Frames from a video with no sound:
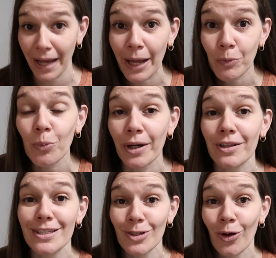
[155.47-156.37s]
but I will
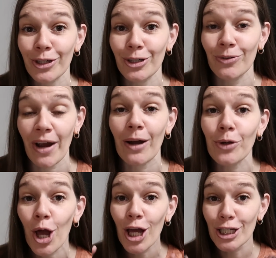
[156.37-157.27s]
wear this all year
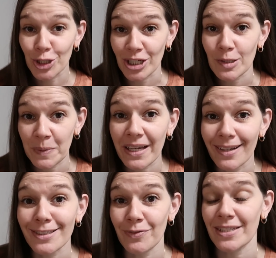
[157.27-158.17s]
round just
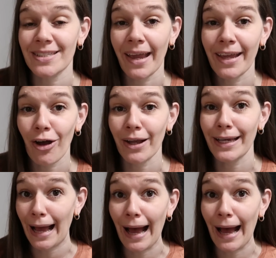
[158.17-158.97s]
because of the saying on it.